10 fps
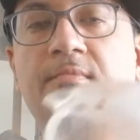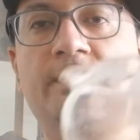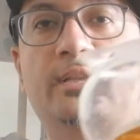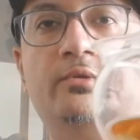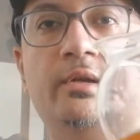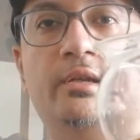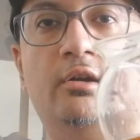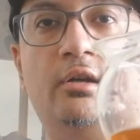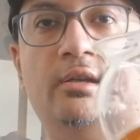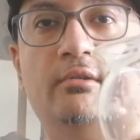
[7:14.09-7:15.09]
And that's quite
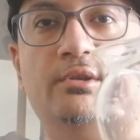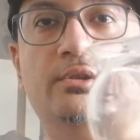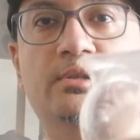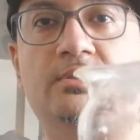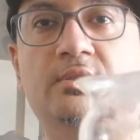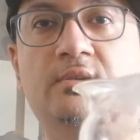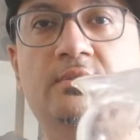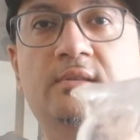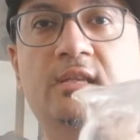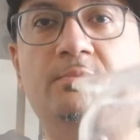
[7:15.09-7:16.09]
dark now, as you can see.
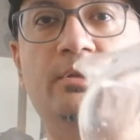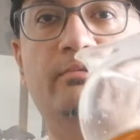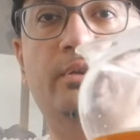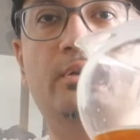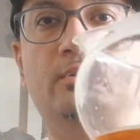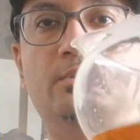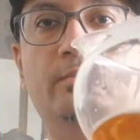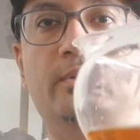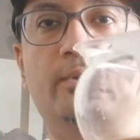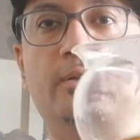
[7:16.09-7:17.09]
That's about 3 years in
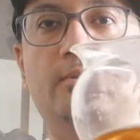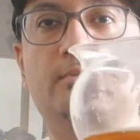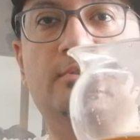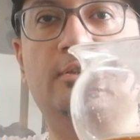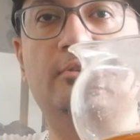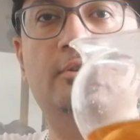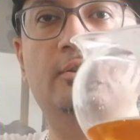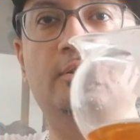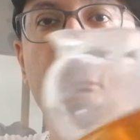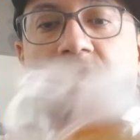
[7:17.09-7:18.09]
my warehouse here in
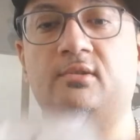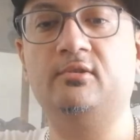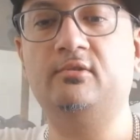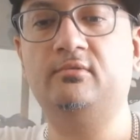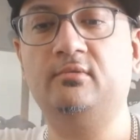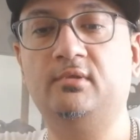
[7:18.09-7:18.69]
Hong Kong. So